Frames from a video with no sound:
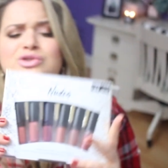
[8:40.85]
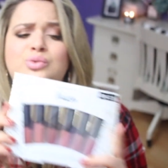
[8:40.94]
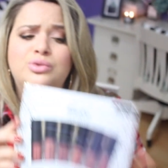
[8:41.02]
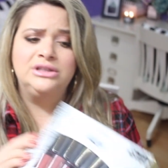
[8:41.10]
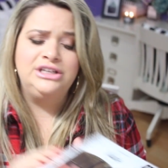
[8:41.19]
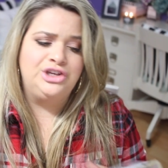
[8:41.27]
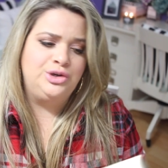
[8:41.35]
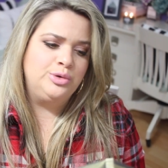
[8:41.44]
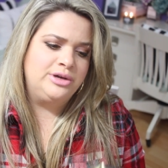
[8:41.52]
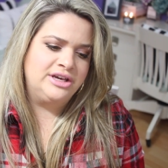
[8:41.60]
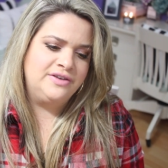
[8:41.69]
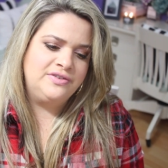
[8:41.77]
was a really
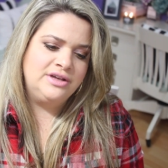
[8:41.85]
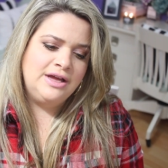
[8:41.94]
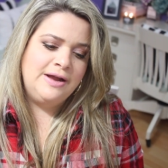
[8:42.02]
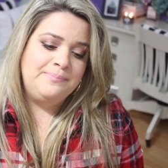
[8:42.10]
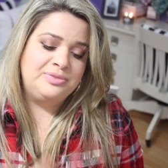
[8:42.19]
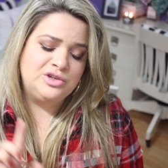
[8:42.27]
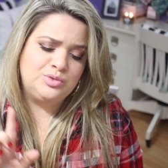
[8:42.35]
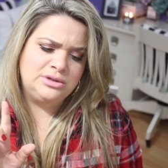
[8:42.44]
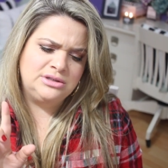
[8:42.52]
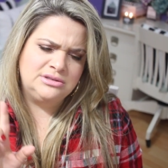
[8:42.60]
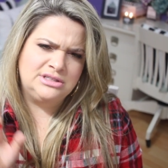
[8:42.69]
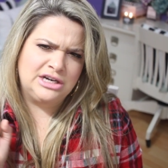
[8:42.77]
cute gift this one